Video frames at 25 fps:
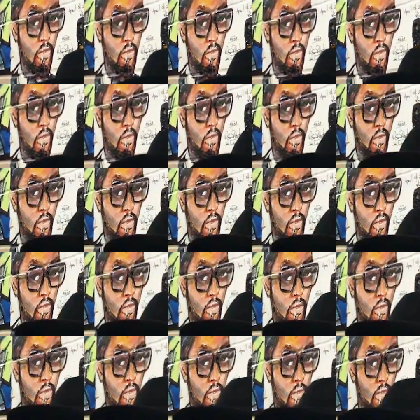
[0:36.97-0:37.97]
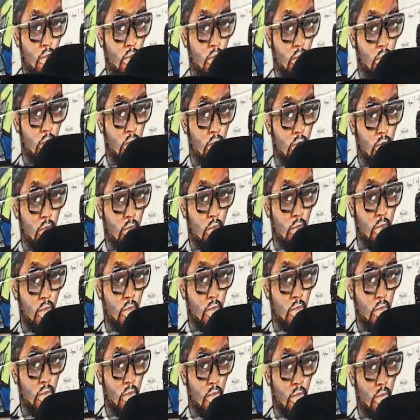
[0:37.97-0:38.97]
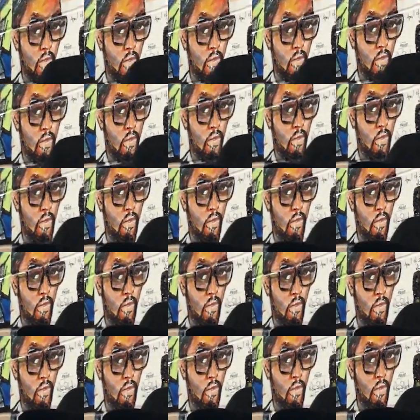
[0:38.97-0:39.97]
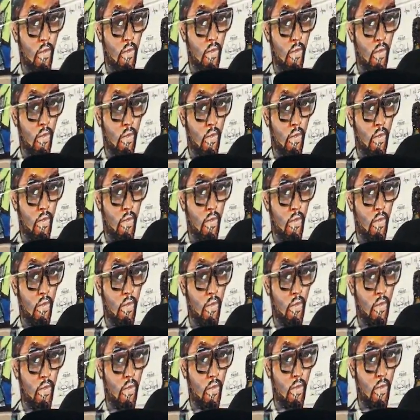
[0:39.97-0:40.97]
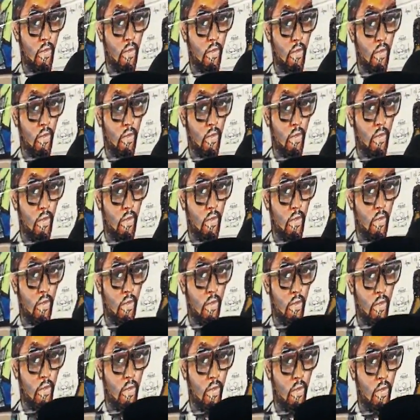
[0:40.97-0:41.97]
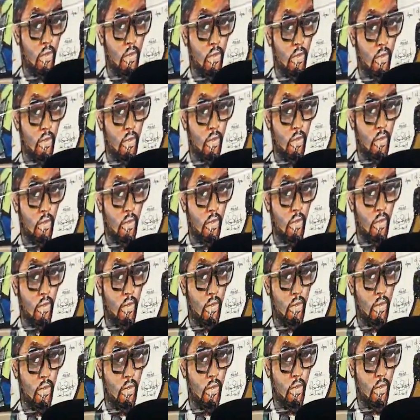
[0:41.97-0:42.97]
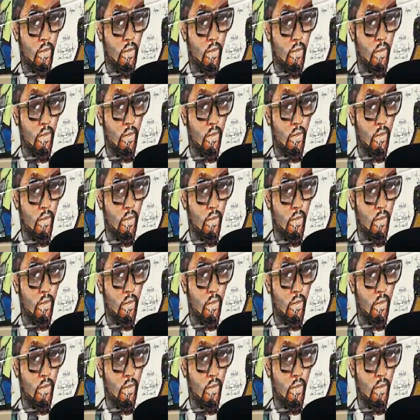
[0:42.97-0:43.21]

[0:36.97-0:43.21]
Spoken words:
The person shown says nothing.